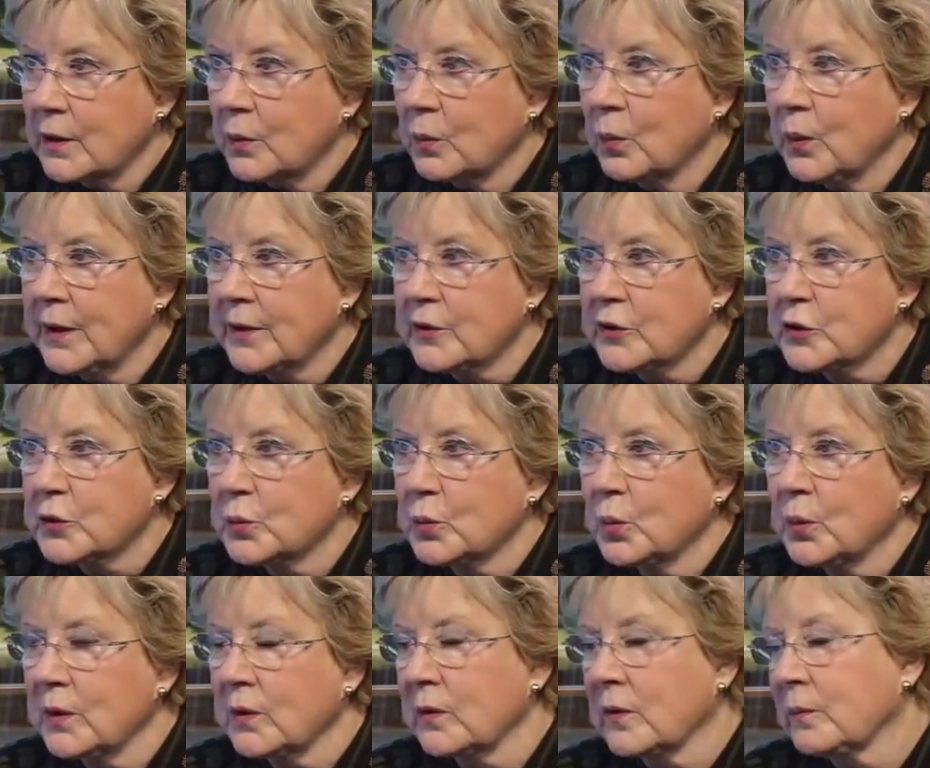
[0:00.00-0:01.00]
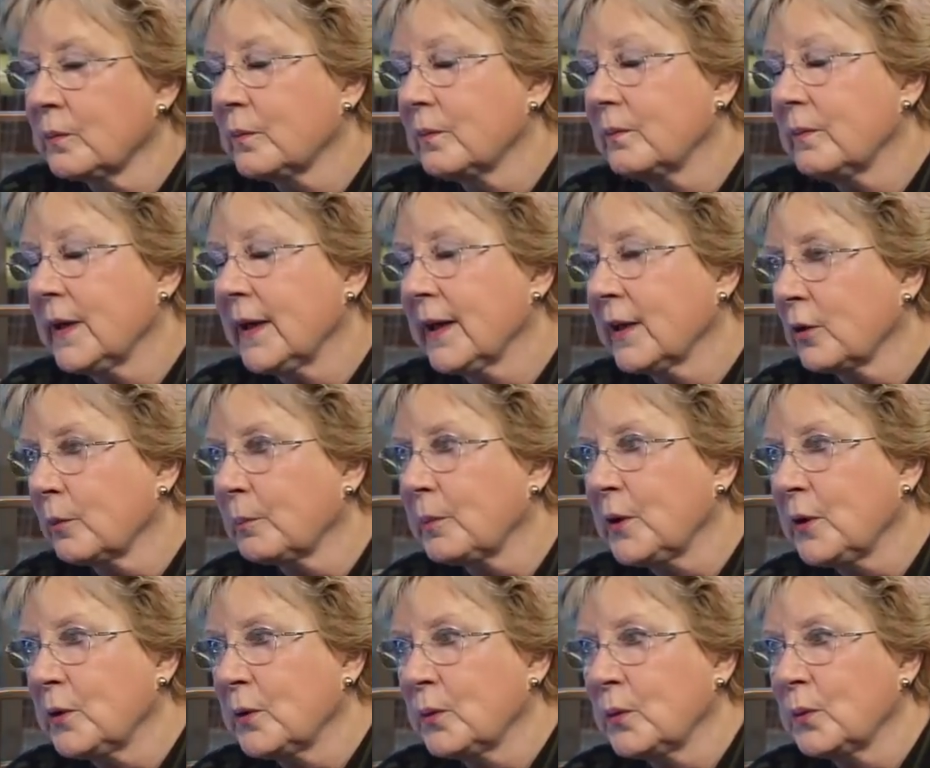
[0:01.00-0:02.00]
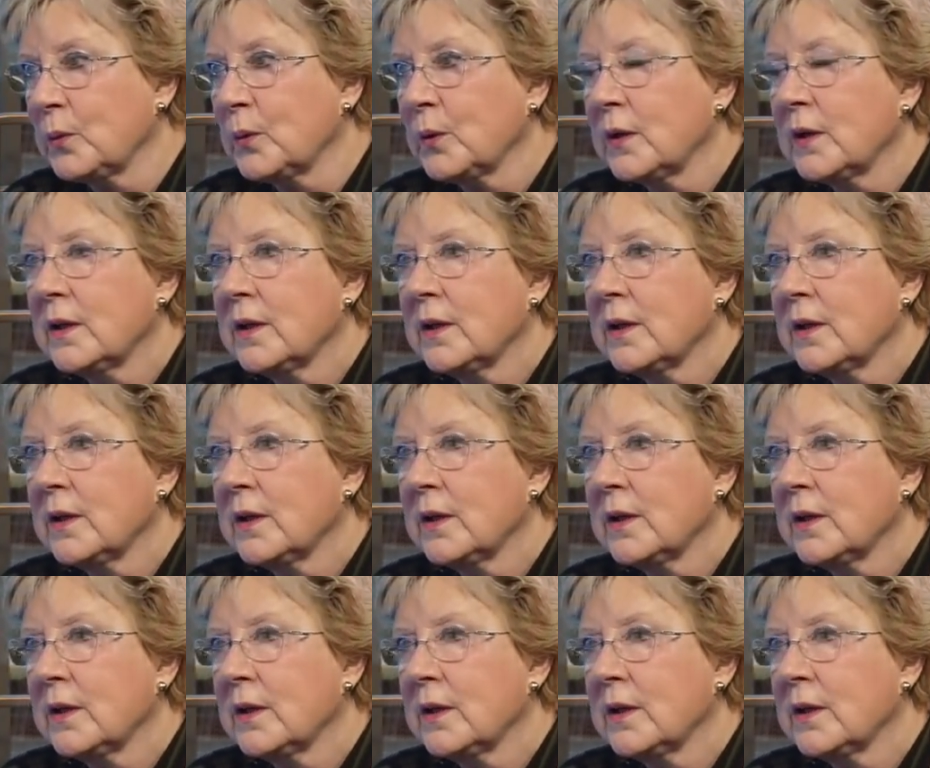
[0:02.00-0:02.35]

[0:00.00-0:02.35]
which will help you